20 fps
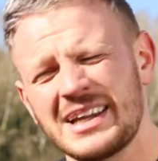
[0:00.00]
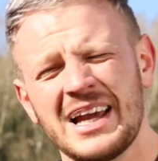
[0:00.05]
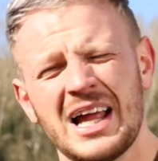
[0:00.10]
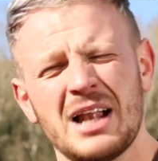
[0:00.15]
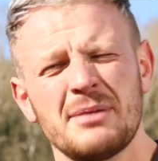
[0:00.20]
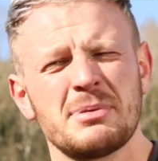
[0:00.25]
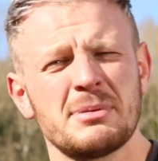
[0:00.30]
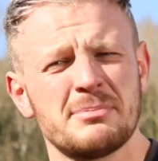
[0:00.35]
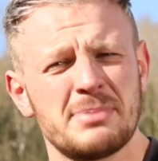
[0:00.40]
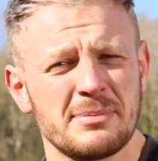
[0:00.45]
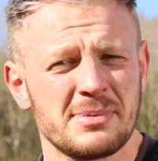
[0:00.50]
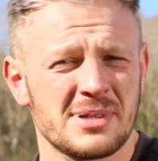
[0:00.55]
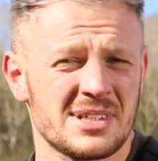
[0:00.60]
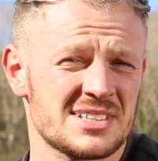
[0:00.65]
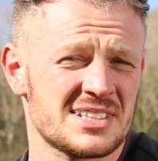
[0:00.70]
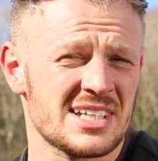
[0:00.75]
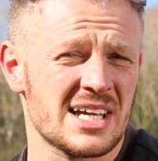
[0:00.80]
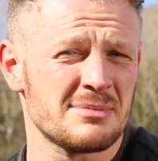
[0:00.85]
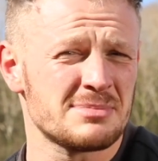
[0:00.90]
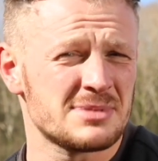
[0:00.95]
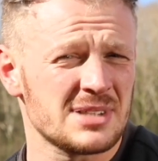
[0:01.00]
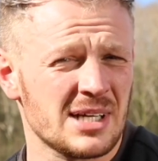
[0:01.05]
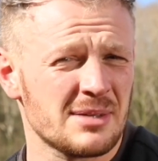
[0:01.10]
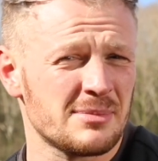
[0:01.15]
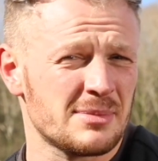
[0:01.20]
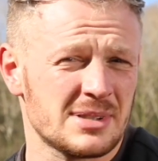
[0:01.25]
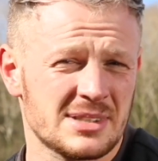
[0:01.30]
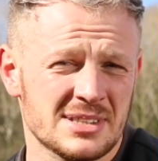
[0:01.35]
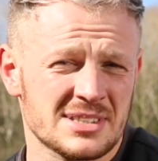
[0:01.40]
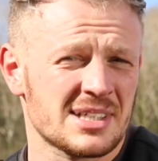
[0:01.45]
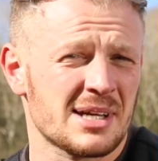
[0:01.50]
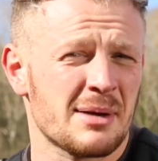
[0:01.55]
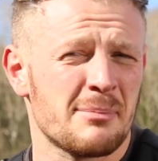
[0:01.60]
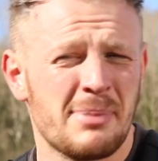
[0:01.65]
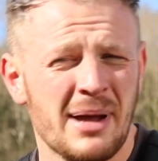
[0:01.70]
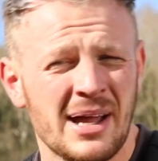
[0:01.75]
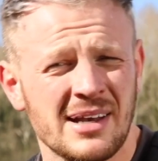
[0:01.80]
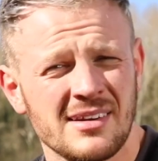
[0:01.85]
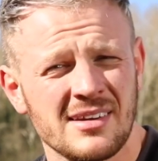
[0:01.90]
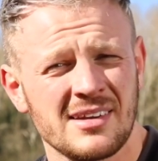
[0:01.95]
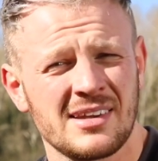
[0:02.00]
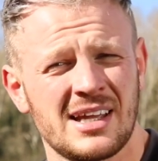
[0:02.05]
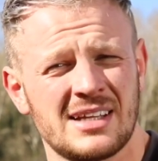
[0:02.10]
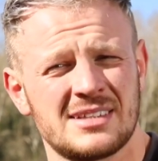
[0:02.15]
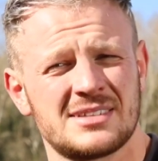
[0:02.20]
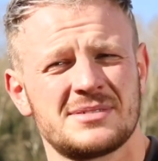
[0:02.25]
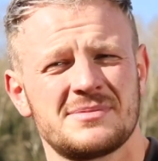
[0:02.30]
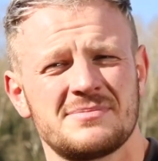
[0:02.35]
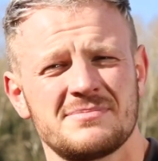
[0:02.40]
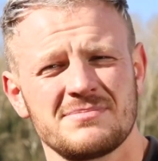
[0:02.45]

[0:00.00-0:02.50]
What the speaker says: you're helping people at the same time. It doesn't get better than that.